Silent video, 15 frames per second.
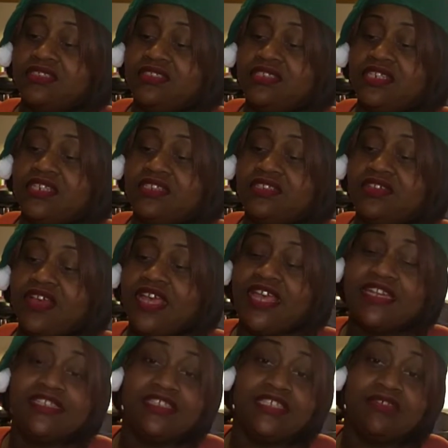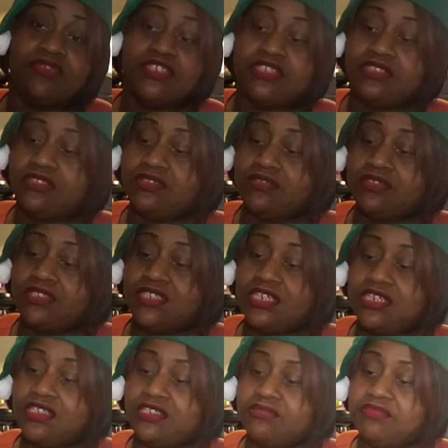There you go. I had to give it a little
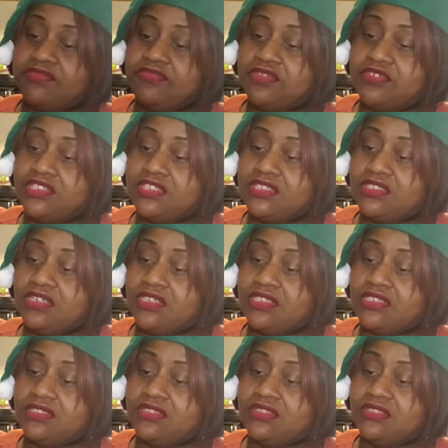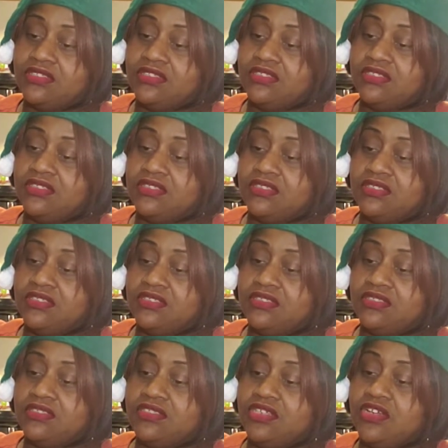nudge before it started
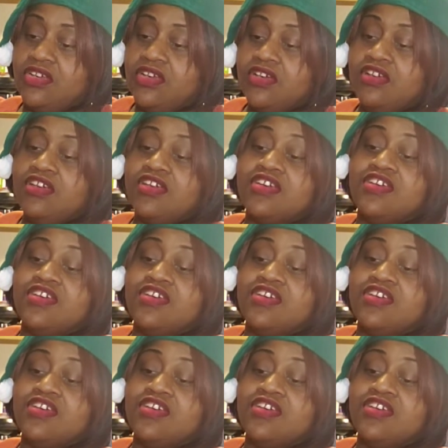to turn.